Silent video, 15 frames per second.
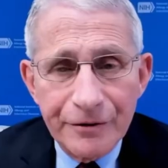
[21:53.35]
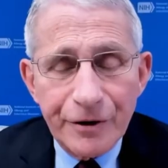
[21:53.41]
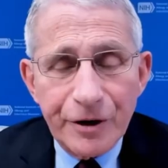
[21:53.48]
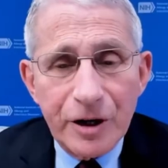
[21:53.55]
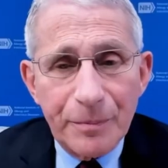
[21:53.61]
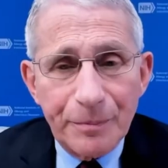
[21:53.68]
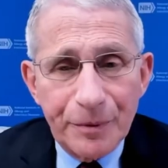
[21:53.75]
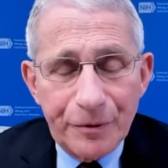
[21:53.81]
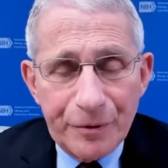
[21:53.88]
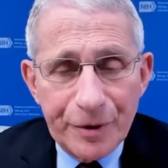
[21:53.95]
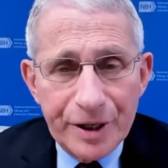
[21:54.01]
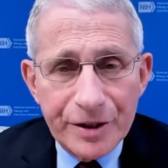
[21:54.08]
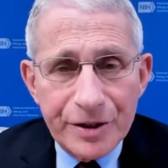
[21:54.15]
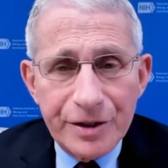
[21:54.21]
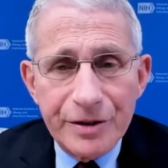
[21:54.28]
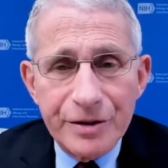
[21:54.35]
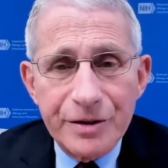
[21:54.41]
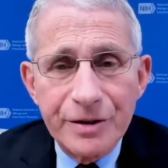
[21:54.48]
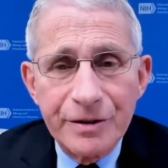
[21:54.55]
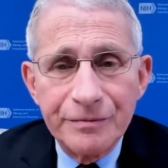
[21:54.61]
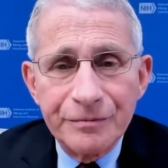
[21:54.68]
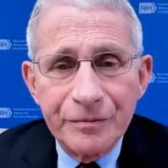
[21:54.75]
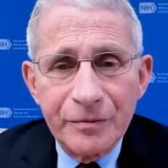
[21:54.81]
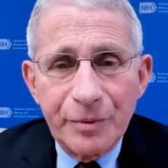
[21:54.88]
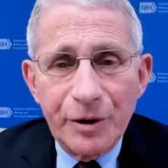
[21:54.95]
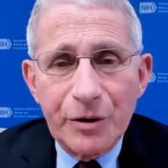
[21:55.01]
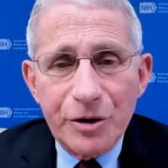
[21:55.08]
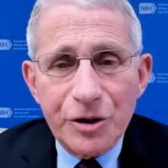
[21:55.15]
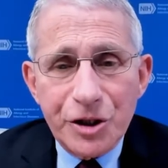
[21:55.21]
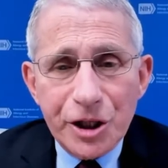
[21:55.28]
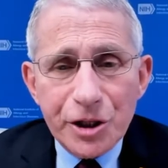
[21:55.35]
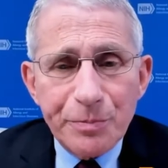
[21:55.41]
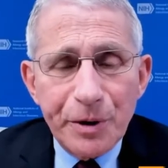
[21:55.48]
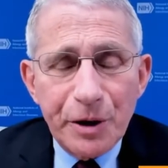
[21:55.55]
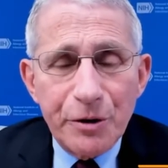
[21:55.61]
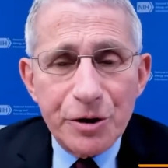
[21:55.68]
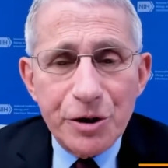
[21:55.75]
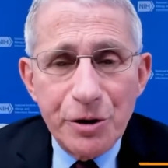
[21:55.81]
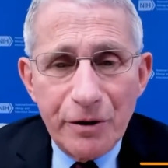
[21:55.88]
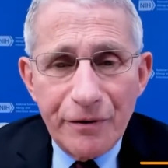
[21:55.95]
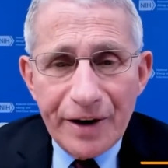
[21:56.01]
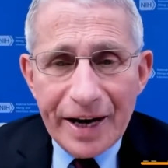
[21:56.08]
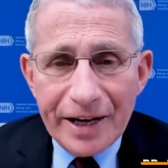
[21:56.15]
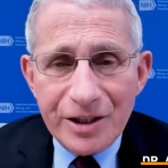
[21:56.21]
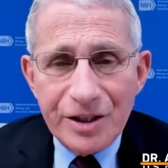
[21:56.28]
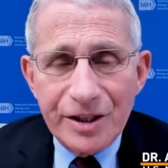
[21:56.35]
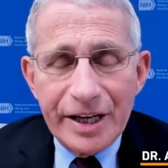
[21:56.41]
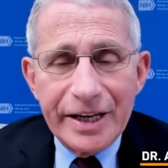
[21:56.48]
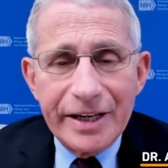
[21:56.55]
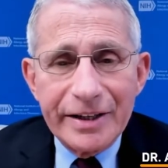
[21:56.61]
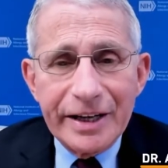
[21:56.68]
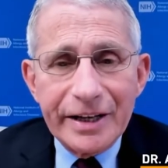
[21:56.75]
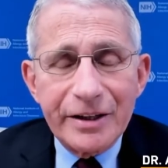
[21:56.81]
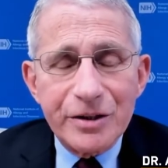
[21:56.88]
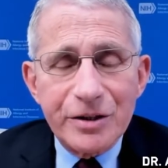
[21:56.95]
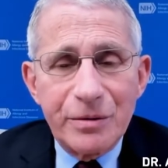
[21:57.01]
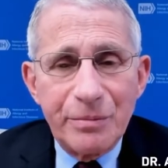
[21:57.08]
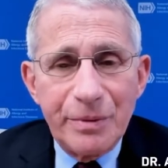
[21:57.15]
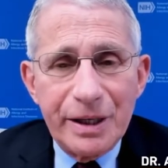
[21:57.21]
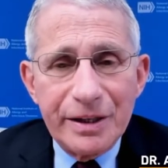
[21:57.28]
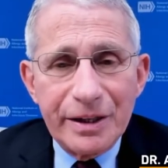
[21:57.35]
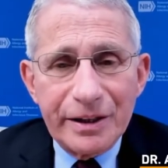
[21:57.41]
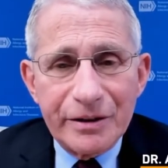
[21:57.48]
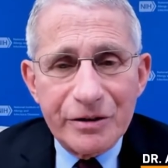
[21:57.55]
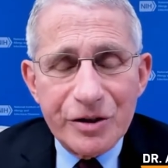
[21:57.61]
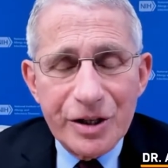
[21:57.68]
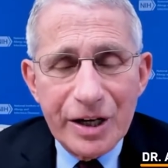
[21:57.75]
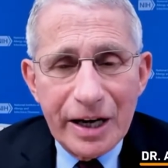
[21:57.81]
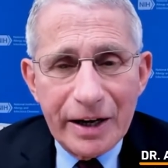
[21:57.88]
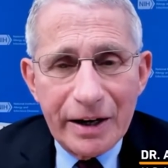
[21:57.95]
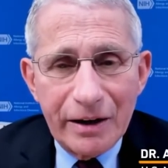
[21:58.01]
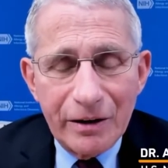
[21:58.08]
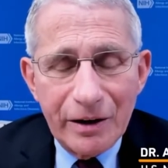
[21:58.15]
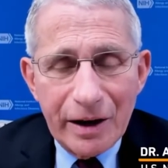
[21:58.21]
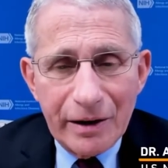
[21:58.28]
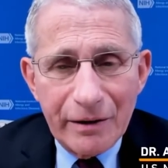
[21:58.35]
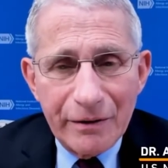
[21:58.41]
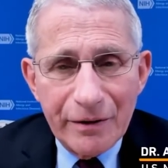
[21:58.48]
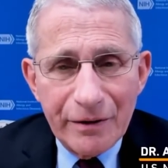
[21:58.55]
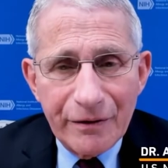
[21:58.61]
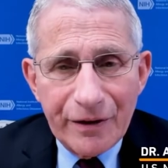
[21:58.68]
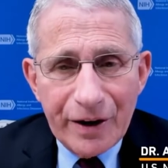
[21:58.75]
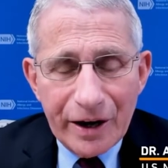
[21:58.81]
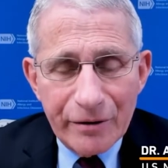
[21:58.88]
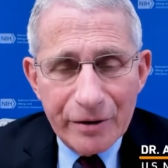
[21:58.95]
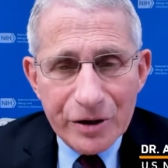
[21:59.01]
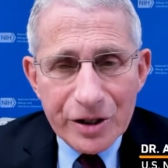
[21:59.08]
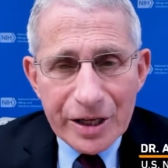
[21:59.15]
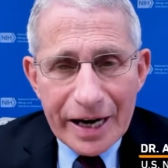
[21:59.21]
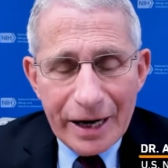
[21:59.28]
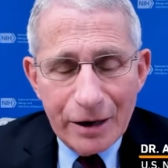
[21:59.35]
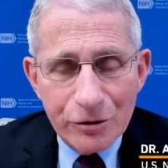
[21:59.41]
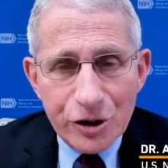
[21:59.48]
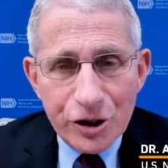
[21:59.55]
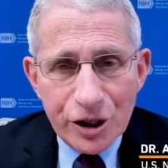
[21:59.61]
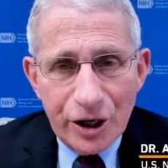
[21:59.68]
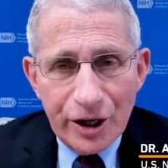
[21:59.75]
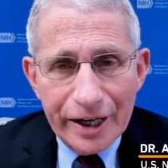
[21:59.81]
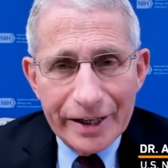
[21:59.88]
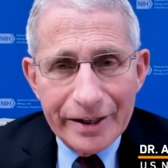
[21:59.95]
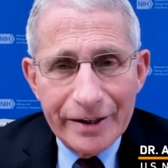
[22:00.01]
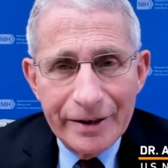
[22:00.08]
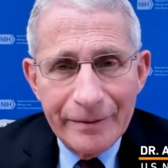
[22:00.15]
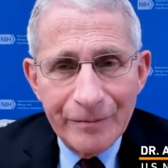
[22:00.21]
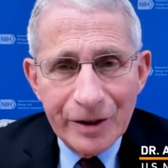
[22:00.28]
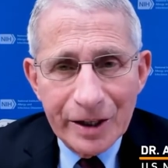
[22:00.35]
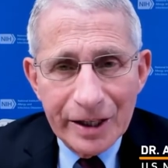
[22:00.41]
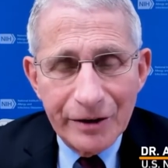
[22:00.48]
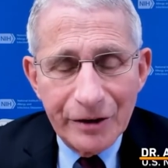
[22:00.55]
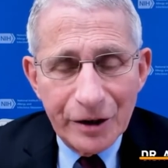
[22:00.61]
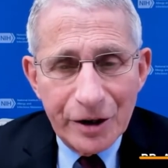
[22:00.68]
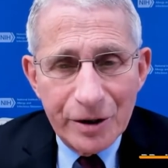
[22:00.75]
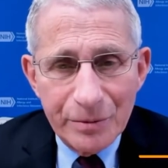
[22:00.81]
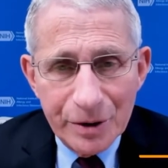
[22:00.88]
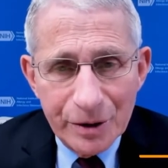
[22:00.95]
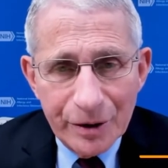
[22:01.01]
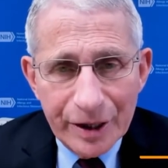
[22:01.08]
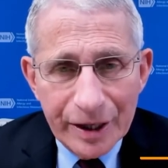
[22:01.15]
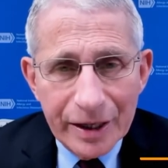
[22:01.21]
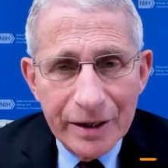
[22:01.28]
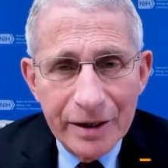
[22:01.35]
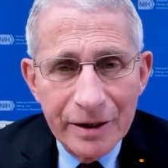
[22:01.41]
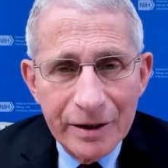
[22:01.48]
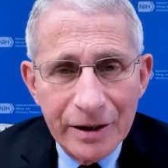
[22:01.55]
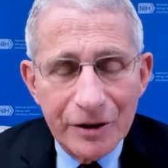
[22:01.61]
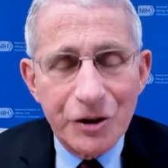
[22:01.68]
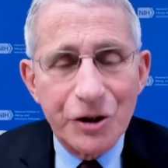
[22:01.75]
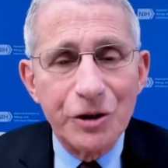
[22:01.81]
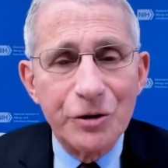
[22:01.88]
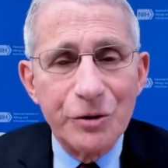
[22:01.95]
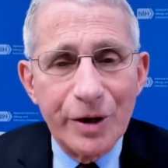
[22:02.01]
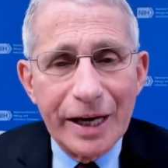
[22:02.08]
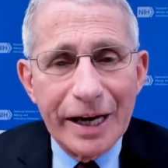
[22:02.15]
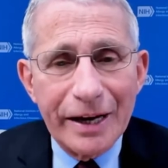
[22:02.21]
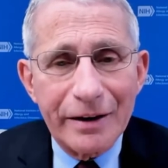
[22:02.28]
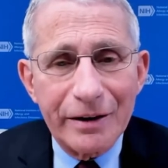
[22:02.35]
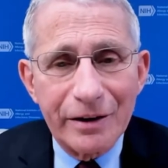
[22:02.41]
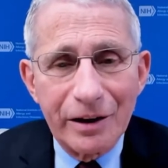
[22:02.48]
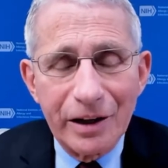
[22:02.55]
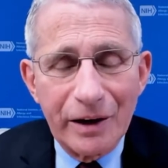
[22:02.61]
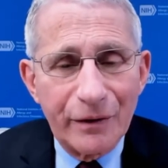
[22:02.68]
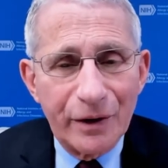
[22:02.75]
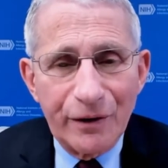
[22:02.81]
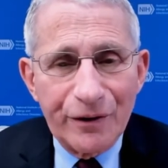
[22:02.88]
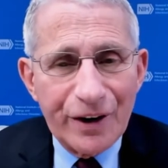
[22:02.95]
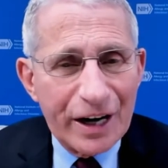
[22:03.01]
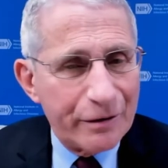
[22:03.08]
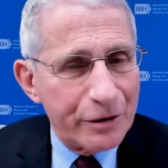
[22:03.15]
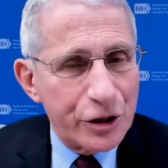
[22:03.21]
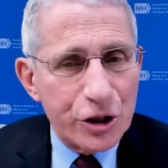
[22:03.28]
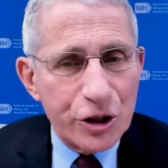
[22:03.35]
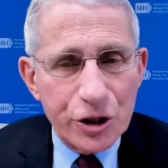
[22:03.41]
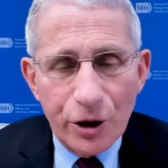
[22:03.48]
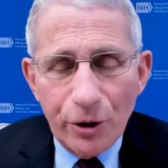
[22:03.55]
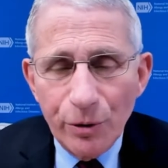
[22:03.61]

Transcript: for a couple of reasons. Because just because you're vaccinated, that doesn't mean that there's not a lot of virus outside in the community until you get the level of virus so